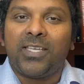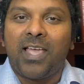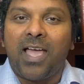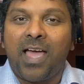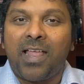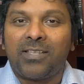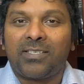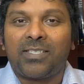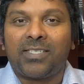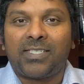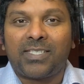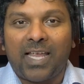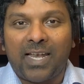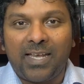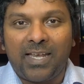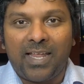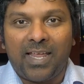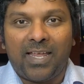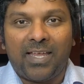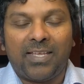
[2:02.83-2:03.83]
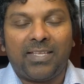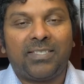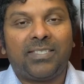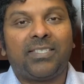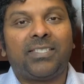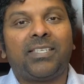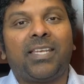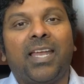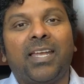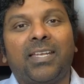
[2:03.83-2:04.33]
on Sunday
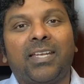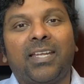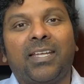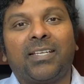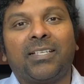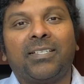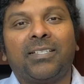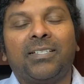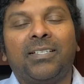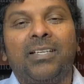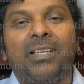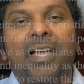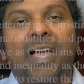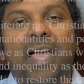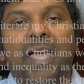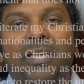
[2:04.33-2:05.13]
stating, I